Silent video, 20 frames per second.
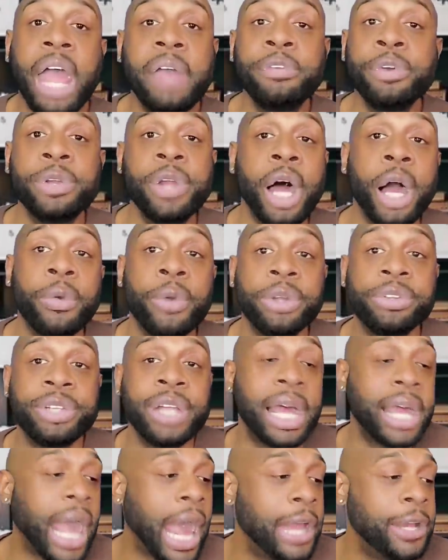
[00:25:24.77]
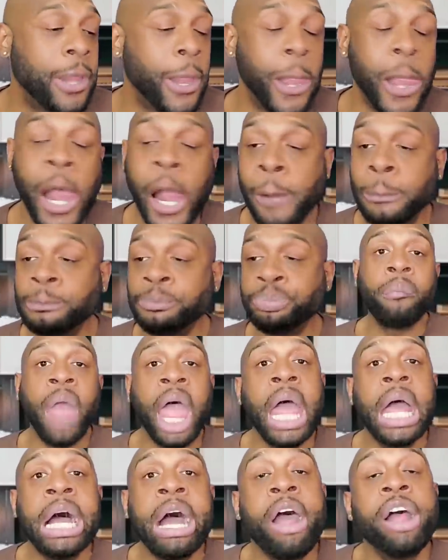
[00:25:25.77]
If you love girls like I do.
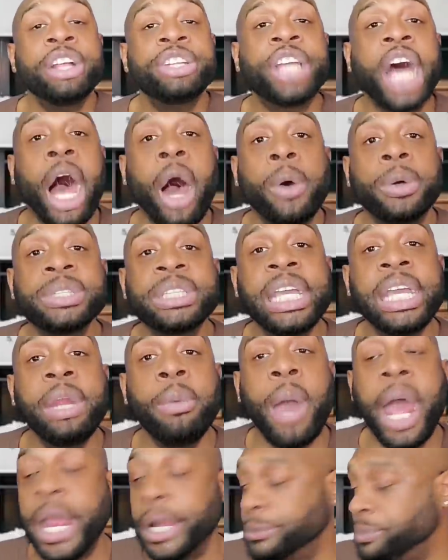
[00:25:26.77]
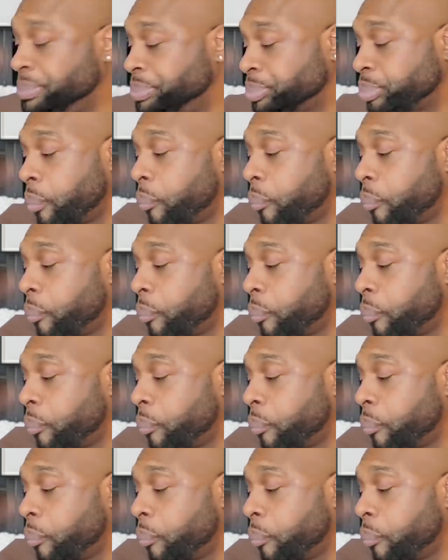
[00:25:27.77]
So, anyway,